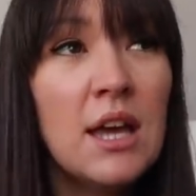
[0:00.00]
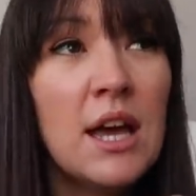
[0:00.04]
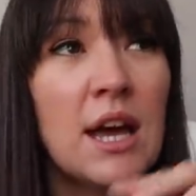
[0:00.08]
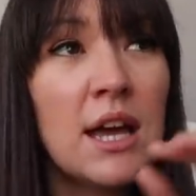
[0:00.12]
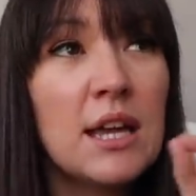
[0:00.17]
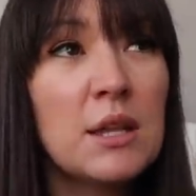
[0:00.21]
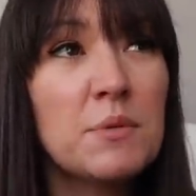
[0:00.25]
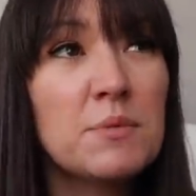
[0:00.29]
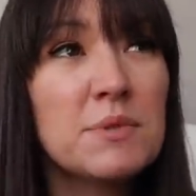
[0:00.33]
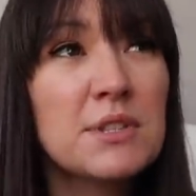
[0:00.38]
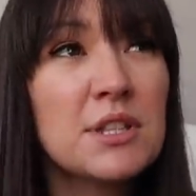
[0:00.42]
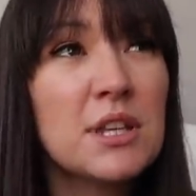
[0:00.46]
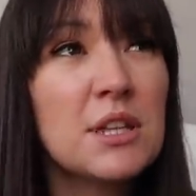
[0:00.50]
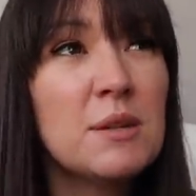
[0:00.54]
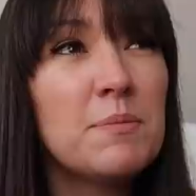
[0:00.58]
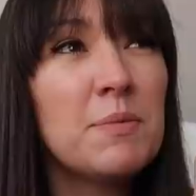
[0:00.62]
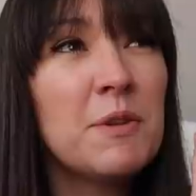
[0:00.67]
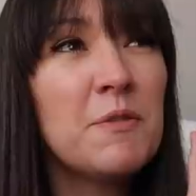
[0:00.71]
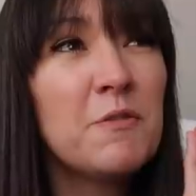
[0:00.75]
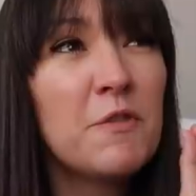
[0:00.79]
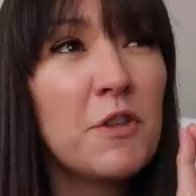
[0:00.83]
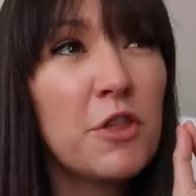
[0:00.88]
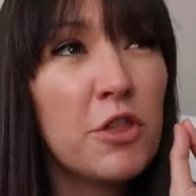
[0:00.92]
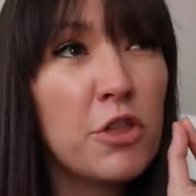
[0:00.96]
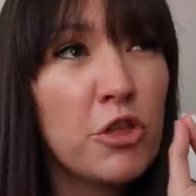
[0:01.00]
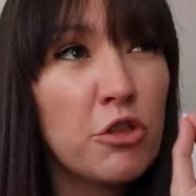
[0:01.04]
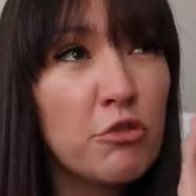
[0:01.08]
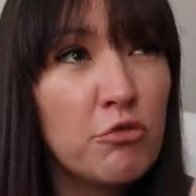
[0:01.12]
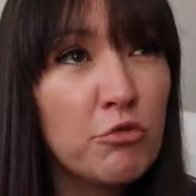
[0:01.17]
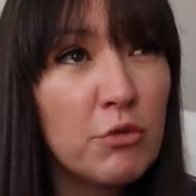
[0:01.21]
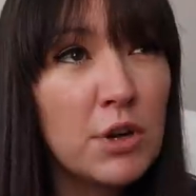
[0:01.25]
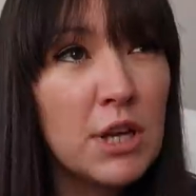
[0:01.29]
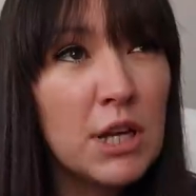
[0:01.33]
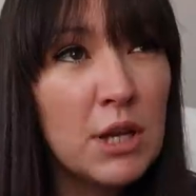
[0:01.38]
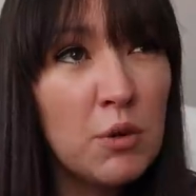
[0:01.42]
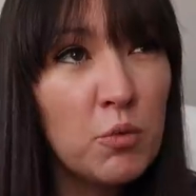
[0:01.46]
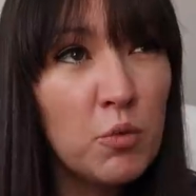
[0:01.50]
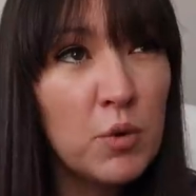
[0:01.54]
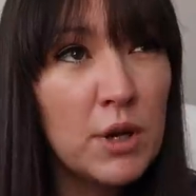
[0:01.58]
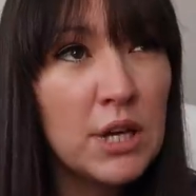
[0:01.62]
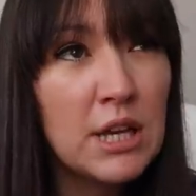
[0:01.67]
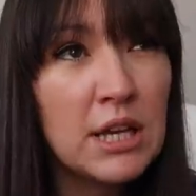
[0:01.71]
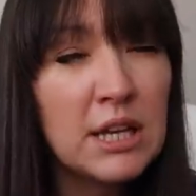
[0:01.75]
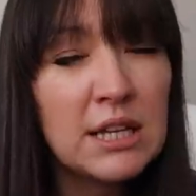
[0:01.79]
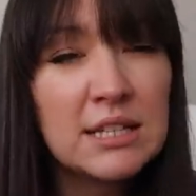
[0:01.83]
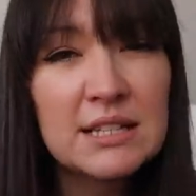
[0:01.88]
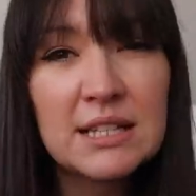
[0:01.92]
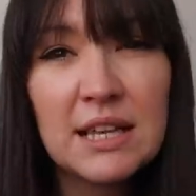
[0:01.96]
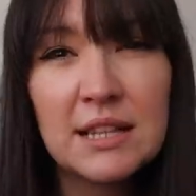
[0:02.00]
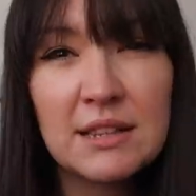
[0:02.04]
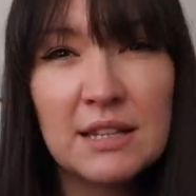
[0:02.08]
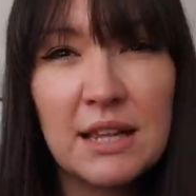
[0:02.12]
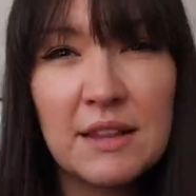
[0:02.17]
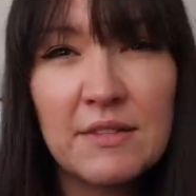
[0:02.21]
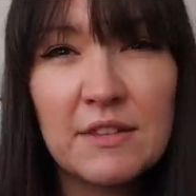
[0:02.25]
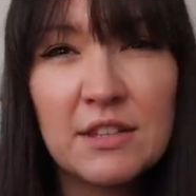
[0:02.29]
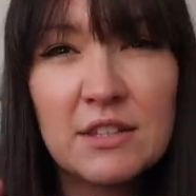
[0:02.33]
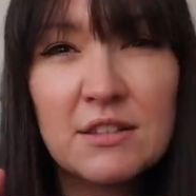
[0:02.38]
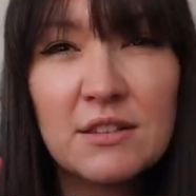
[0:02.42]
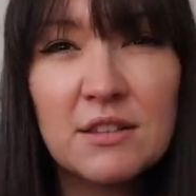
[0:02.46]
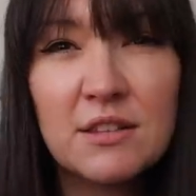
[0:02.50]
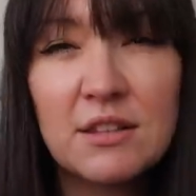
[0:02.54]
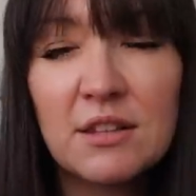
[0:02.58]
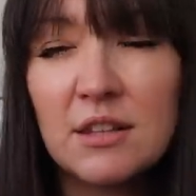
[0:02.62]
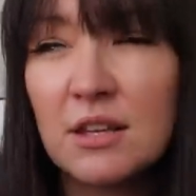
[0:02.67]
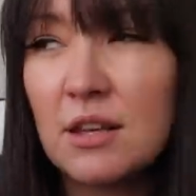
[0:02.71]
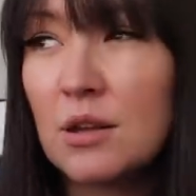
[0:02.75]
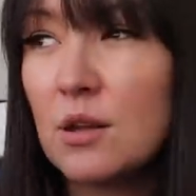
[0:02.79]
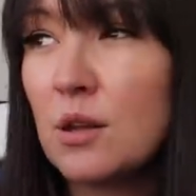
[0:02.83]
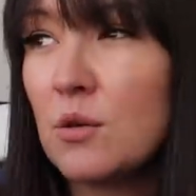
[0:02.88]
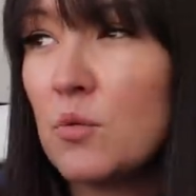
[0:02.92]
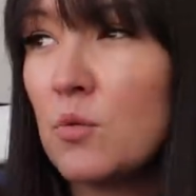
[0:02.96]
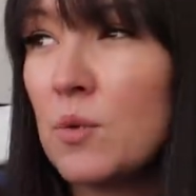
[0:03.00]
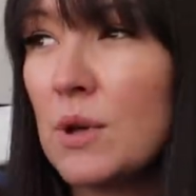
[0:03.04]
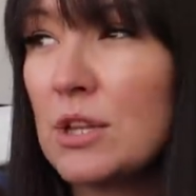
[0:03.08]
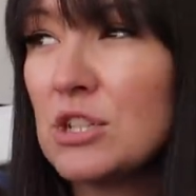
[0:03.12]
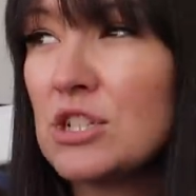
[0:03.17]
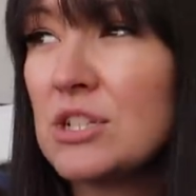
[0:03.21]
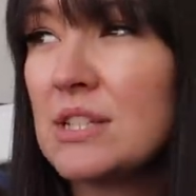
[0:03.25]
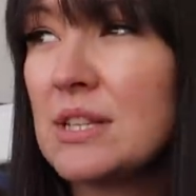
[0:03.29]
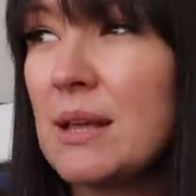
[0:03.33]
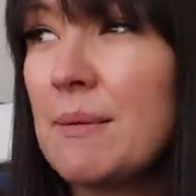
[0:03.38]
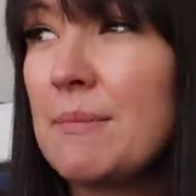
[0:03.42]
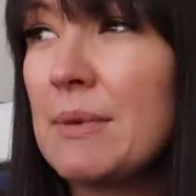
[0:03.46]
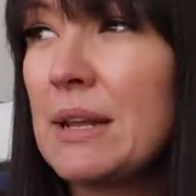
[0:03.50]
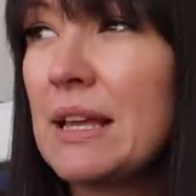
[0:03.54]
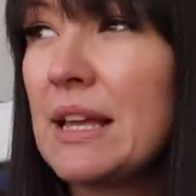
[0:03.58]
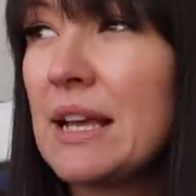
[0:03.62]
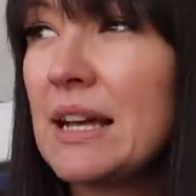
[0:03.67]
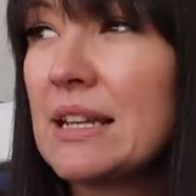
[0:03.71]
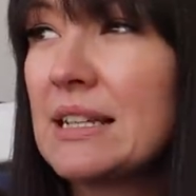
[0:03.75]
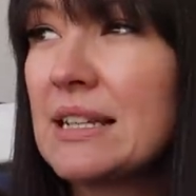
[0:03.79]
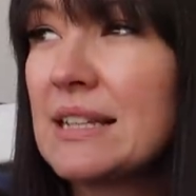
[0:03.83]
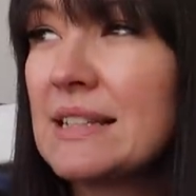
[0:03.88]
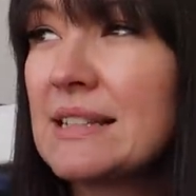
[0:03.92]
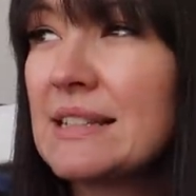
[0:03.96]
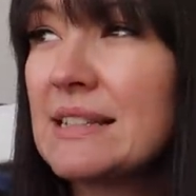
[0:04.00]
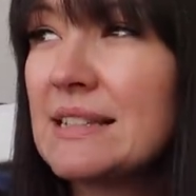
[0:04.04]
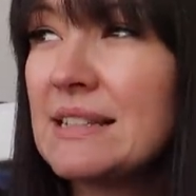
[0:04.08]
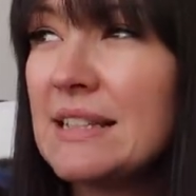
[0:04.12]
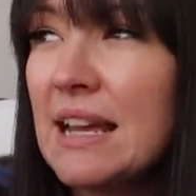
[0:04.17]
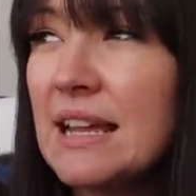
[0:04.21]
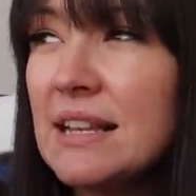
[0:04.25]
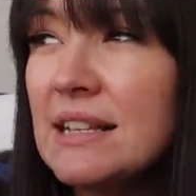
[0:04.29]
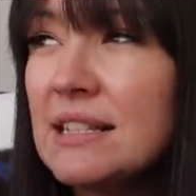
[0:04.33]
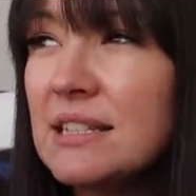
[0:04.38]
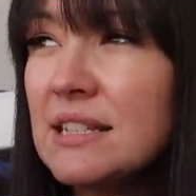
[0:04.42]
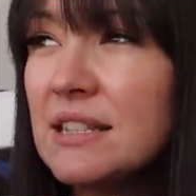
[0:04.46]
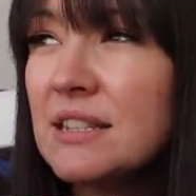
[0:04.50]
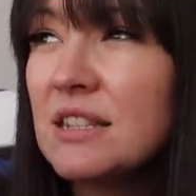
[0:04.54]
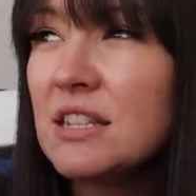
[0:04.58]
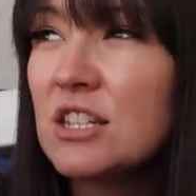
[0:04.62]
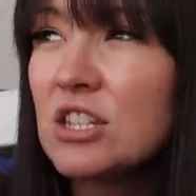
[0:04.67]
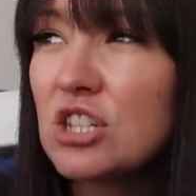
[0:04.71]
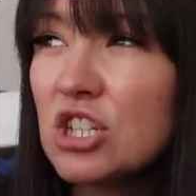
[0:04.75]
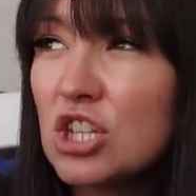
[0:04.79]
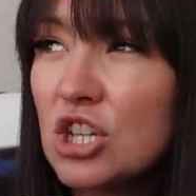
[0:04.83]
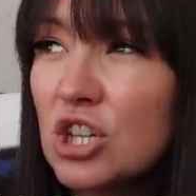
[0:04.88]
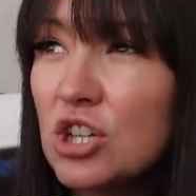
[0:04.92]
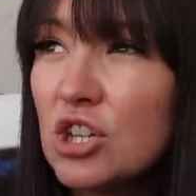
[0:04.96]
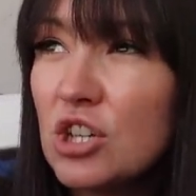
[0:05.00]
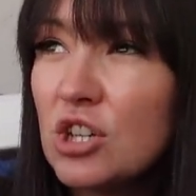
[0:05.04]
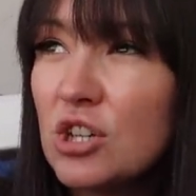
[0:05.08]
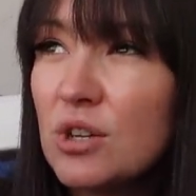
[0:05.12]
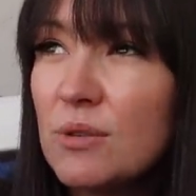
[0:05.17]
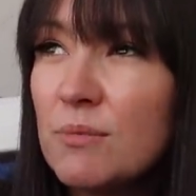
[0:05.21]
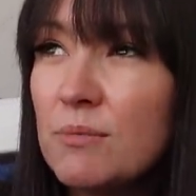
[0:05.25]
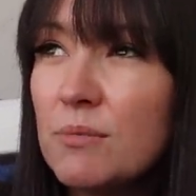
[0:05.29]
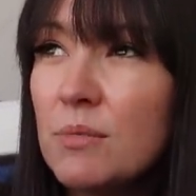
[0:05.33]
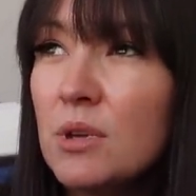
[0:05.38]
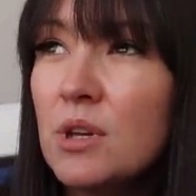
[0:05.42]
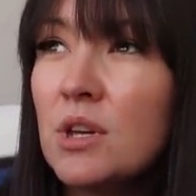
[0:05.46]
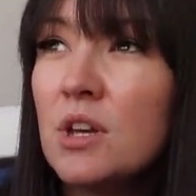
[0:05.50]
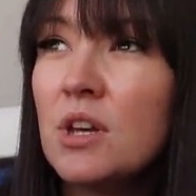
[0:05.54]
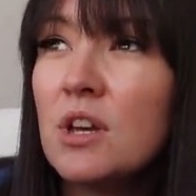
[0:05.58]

and it was going to be for 3 weeks, and then the Welsh Assembly had extended the term